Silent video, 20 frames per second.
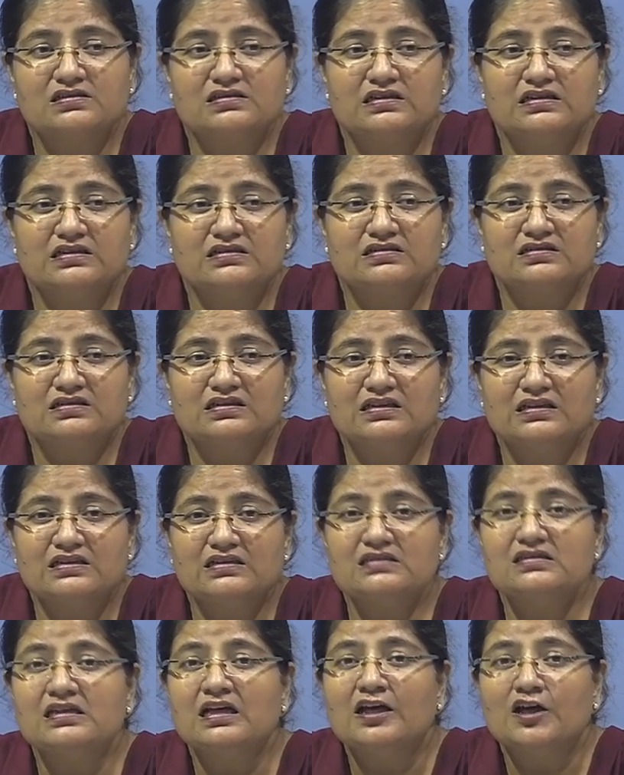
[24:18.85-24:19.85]
these
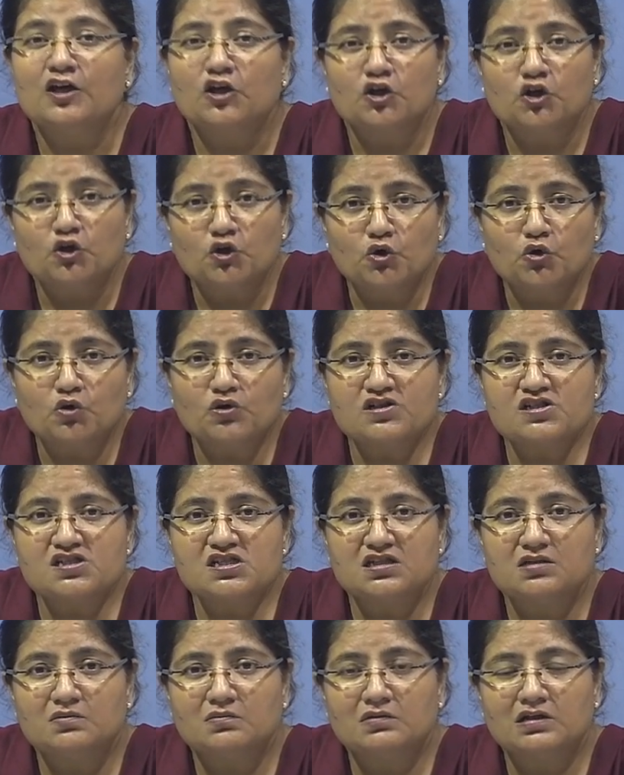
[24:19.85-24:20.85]
things, notes
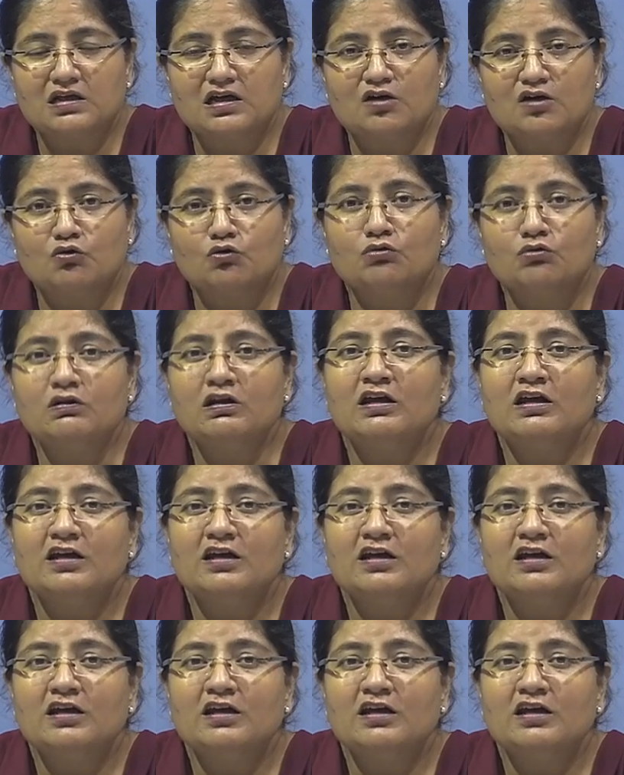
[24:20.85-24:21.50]
them down,